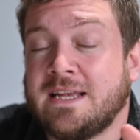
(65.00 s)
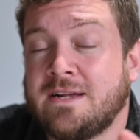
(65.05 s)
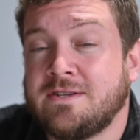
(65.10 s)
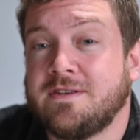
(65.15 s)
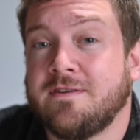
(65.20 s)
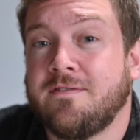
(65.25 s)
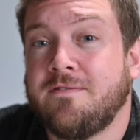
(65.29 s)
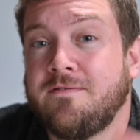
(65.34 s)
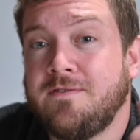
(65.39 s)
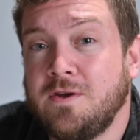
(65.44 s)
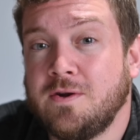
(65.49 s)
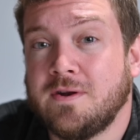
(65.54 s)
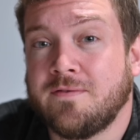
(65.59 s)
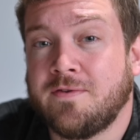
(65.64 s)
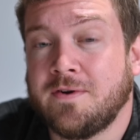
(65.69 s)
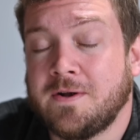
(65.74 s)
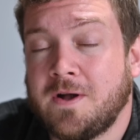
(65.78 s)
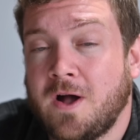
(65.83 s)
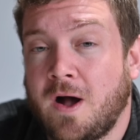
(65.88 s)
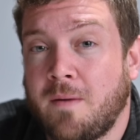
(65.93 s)
announced a few
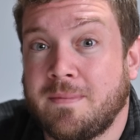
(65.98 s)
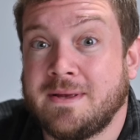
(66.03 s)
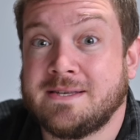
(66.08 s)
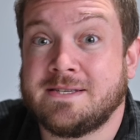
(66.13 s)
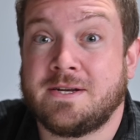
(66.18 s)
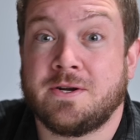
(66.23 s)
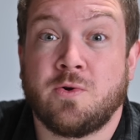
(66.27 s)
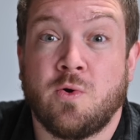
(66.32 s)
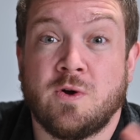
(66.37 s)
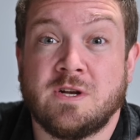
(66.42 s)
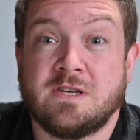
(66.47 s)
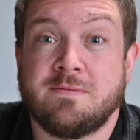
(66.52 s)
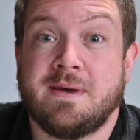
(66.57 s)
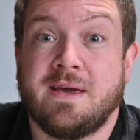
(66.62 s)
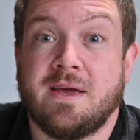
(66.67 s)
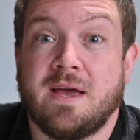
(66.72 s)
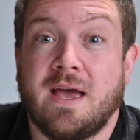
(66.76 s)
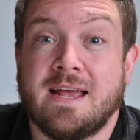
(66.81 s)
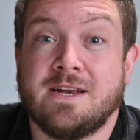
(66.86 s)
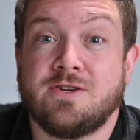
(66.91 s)
different companies that are going to
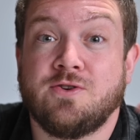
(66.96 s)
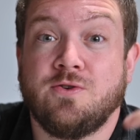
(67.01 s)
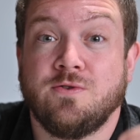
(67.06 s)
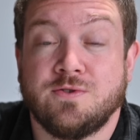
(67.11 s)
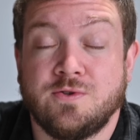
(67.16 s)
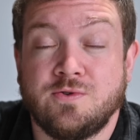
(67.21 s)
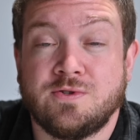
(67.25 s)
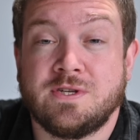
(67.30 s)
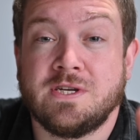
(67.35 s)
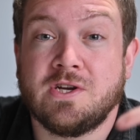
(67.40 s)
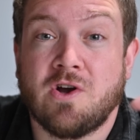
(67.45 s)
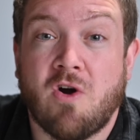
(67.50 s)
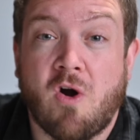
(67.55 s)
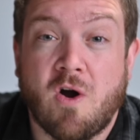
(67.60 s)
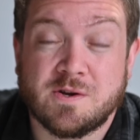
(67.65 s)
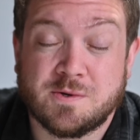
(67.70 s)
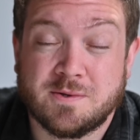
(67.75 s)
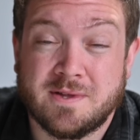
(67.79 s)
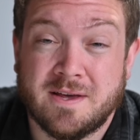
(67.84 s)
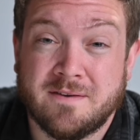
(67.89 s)
be introducing
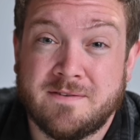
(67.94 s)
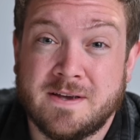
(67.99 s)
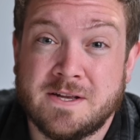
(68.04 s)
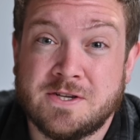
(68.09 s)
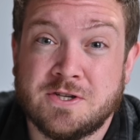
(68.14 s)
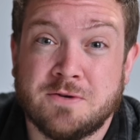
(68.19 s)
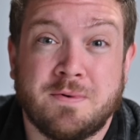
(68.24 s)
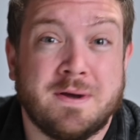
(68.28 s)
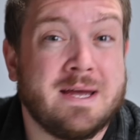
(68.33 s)
cars with that feature,